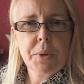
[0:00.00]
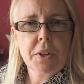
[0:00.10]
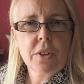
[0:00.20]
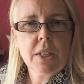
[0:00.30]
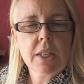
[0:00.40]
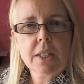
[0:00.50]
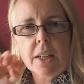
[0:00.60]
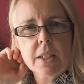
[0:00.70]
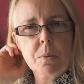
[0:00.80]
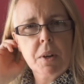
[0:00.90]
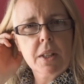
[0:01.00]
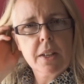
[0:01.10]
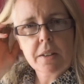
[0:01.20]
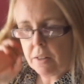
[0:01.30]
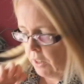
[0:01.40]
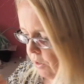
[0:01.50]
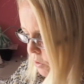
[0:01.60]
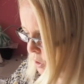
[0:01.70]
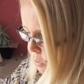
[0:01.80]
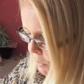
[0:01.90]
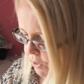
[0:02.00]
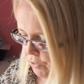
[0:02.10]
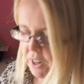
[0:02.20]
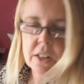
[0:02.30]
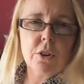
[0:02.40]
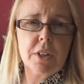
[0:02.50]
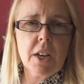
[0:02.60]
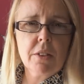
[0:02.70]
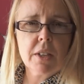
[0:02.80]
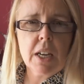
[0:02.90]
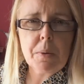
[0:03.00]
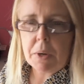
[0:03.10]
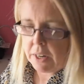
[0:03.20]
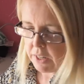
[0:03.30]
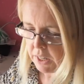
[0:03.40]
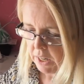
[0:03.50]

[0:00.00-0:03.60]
another thing to say as well that, you know, don't be afraid cutting out the cable knit.